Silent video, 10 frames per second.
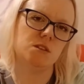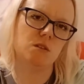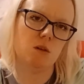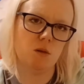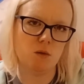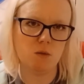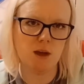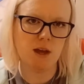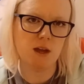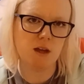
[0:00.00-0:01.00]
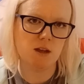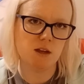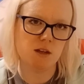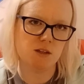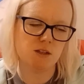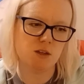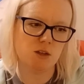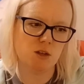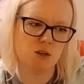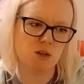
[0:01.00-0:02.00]
goal and
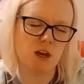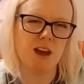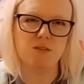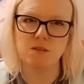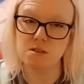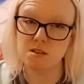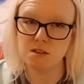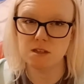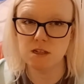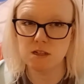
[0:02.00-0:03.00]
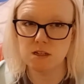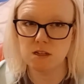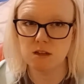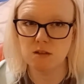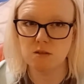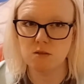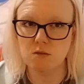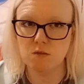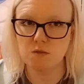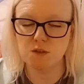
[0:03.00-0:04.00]
you haven't succeeded it.
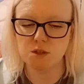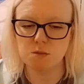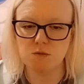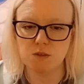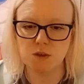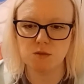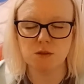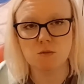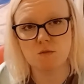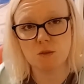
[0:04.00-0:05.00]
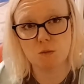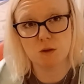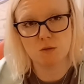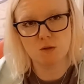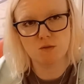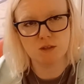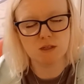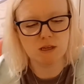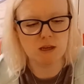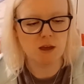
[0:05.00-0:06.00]
For some of you will,
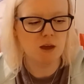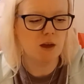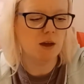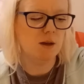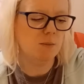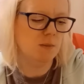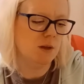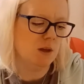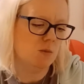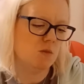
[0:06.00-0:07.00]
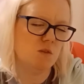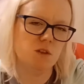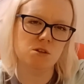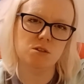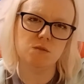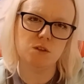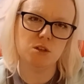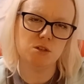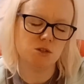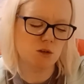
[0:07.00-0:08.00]
obviously, but for those of you
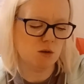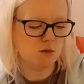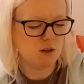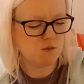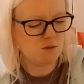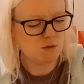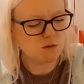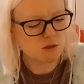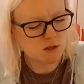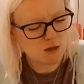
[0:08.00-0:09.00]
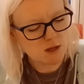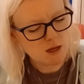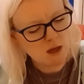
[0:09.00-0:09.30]
that don't, it feels like